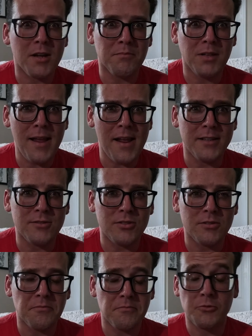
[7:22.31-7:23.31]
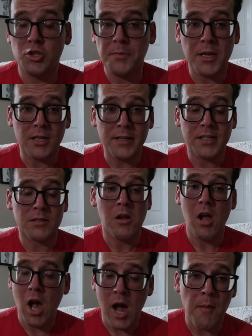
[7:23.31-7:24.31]
complains. To be clear,
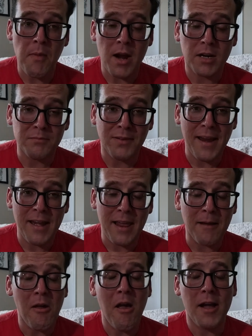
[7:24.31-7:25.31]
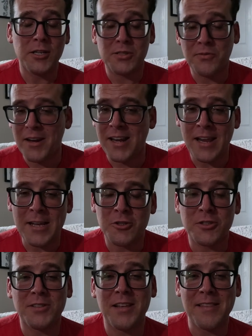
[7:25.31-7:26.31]
I'm not complaining. I just find it
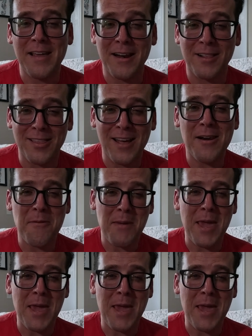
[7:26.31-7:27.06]
interesting that a lot of